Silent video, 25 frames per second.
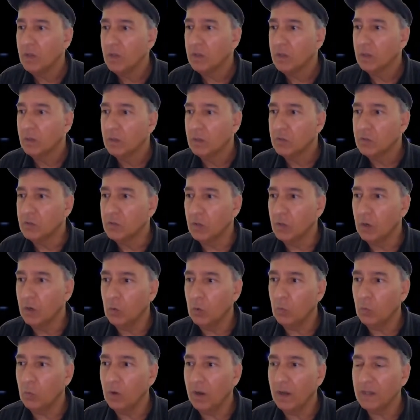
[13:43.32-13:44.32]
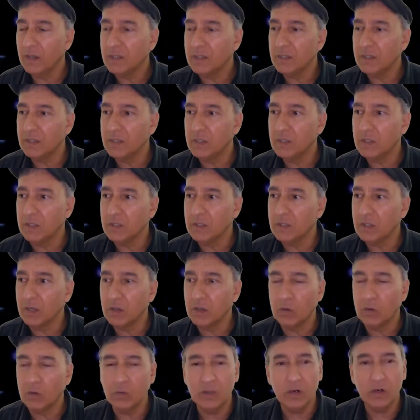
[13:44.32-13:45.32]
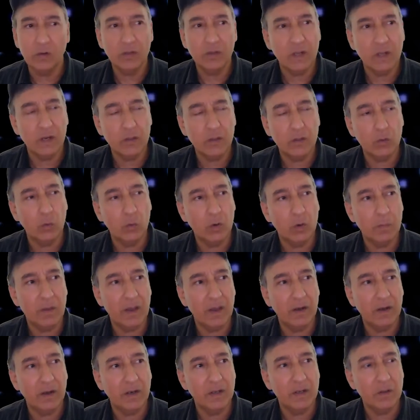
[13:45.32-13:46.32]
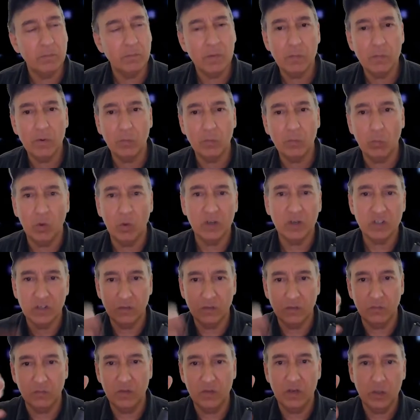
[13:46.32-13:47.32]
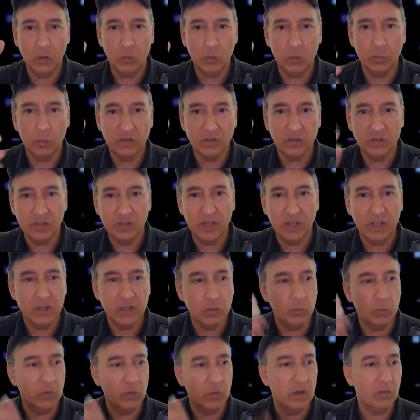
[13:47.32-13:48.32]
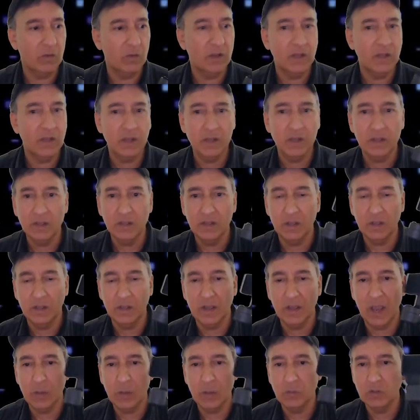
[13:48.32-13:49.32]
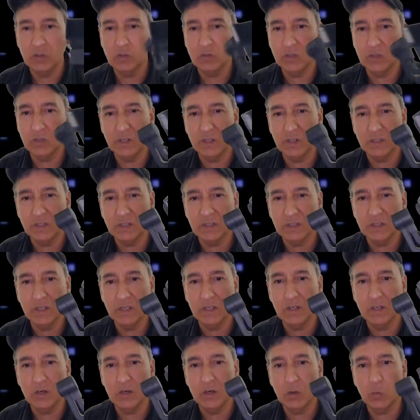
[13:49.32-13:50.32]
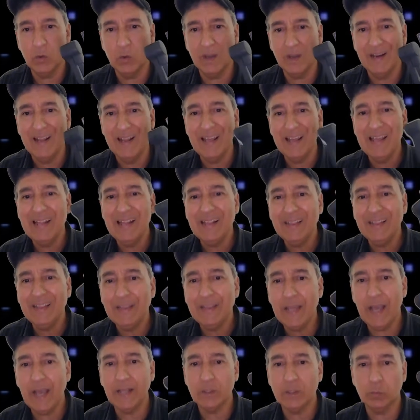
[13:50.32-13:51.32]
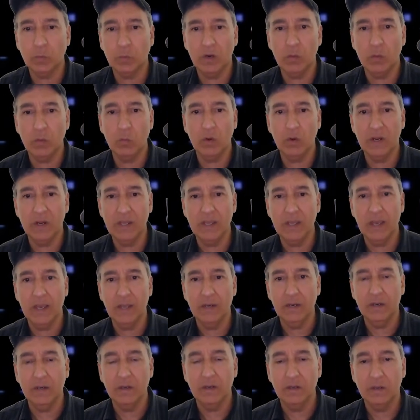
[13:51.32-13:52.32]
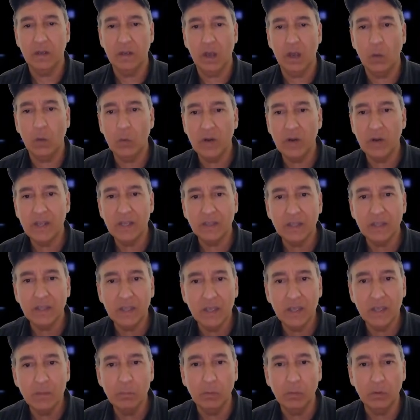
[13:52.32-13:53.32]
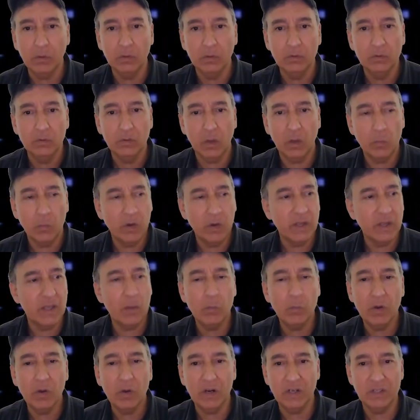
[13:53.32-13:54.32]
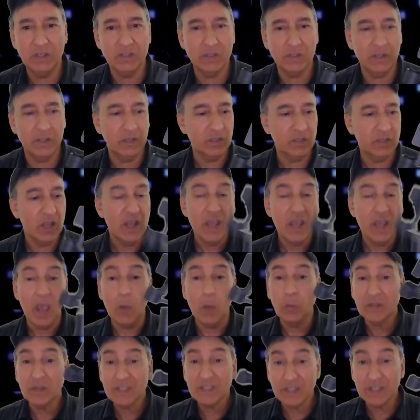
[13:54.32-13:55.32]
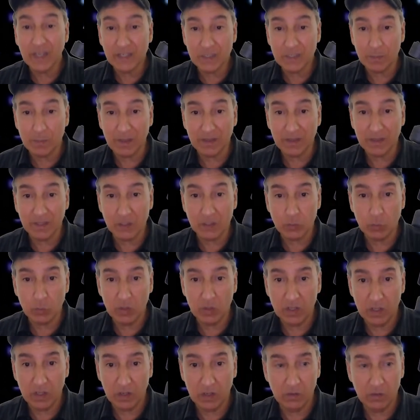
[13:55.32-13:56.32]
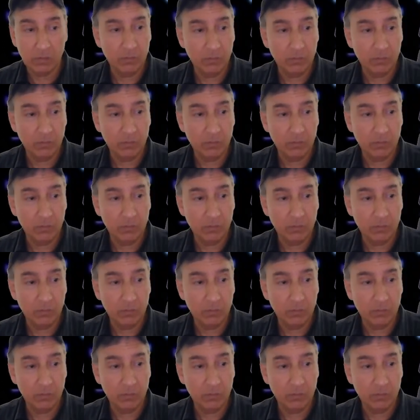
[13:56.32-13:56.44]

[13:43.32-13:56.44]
So I said, geez, I go, you know, and then I thought about it. And I remember watching the video presentation, whatever. And then the guy was using this. I said, you know what? That's what I want to get. I want to get the gimbal. I want to get one of these things. And what's nice about this one here,